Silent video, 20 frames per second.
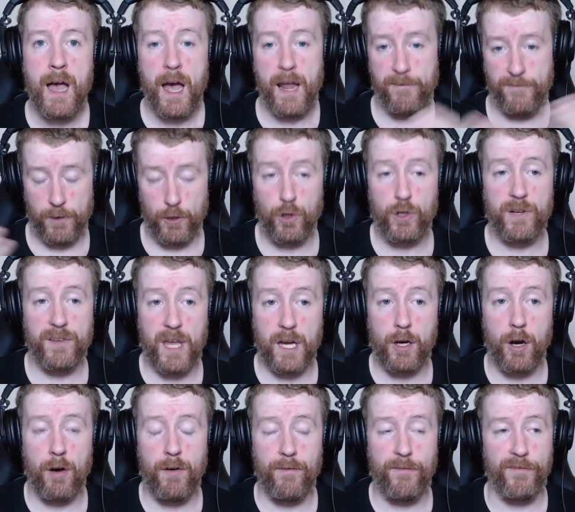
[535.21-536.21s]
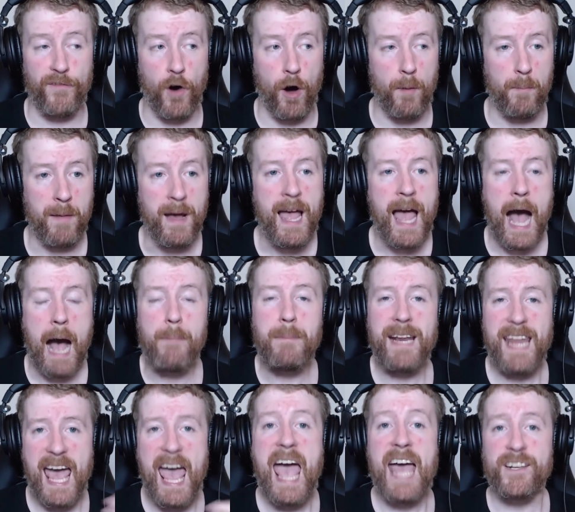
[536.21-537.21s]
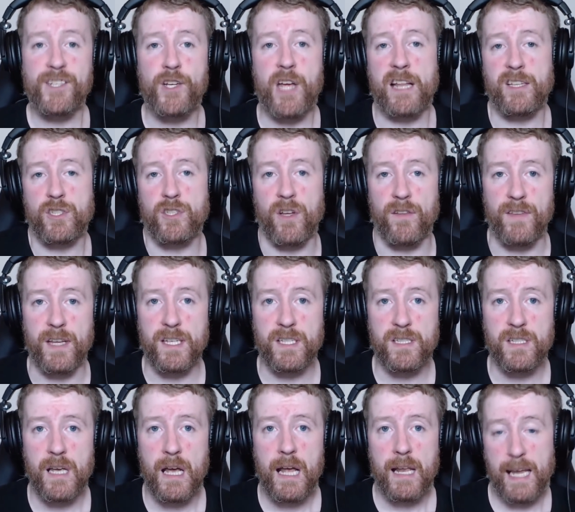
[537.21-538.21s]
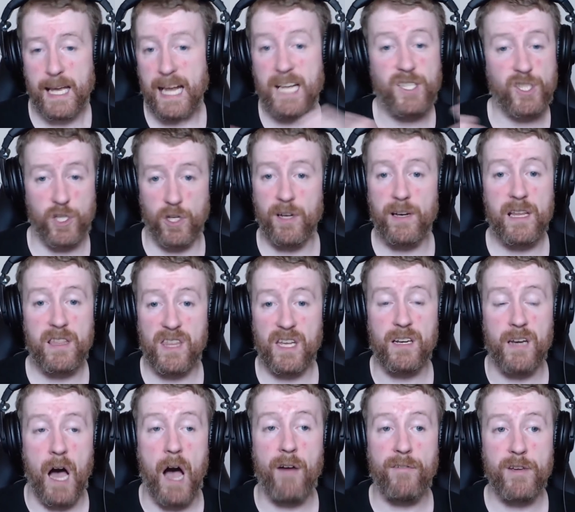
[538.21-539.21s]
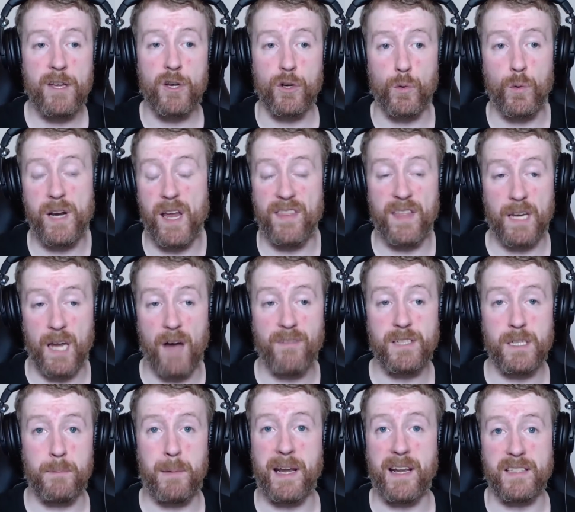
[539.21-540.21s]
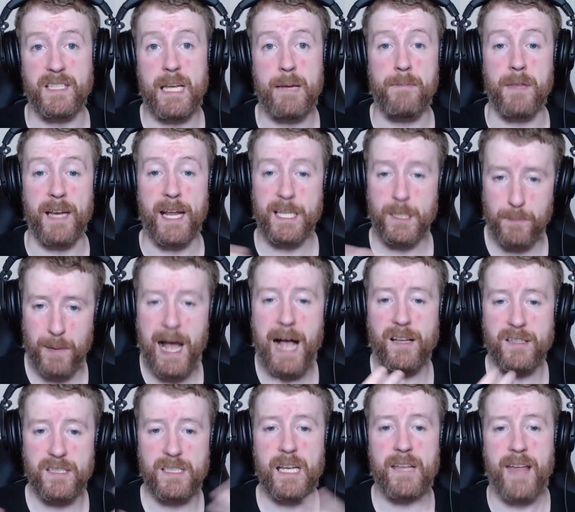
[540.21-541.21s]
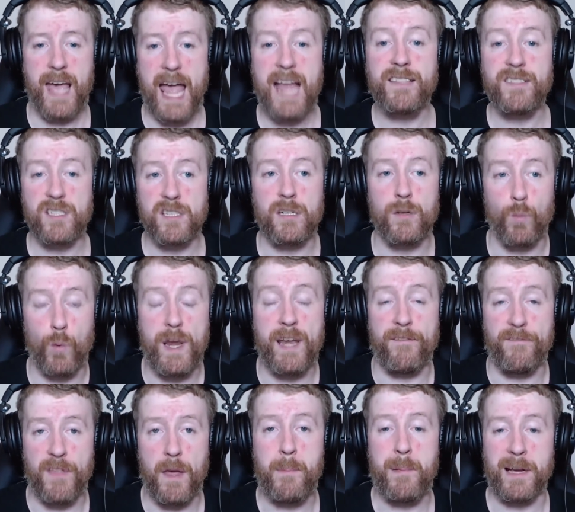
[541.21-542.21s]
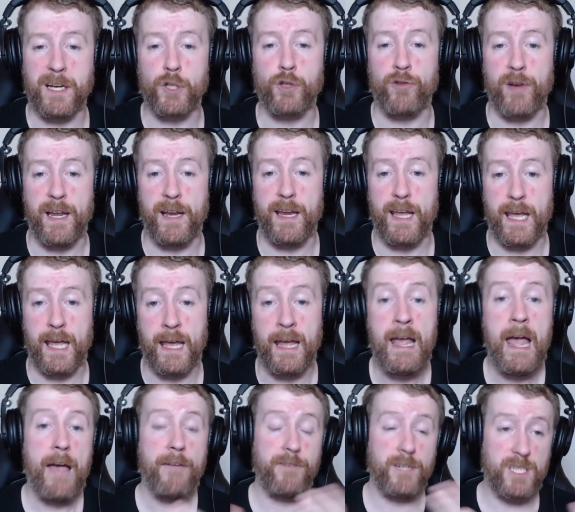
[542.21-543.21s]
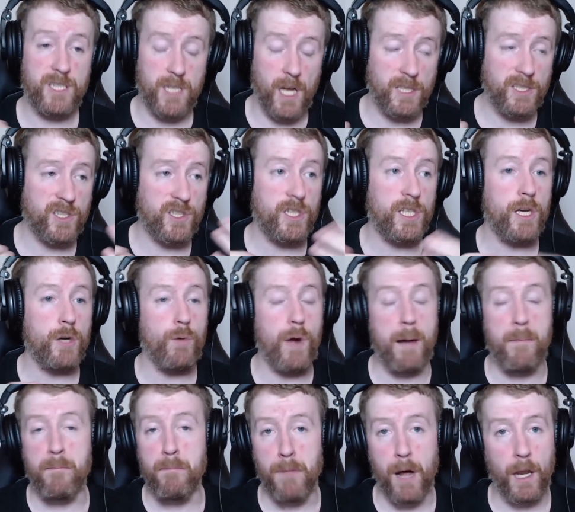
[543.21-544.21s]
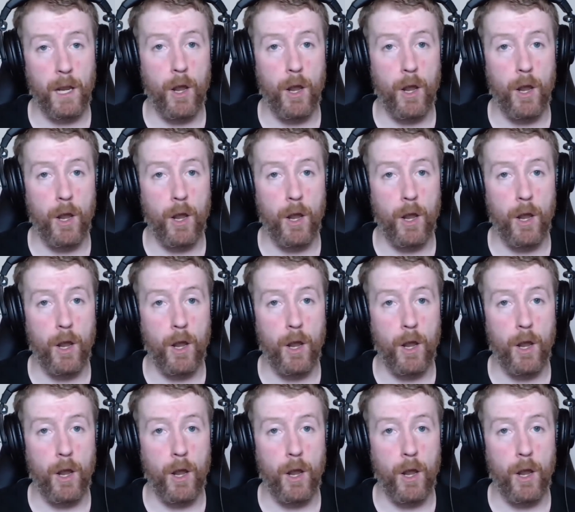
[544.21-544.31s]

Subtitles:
And if you look at their current form, I'm going to edge ENCE on this. Like, I certainly think Na'Vi could win. I think Navi's a better team than ENCE. But I'll say that ENCE can win if they pick Train here. If it's Dust 2, I'm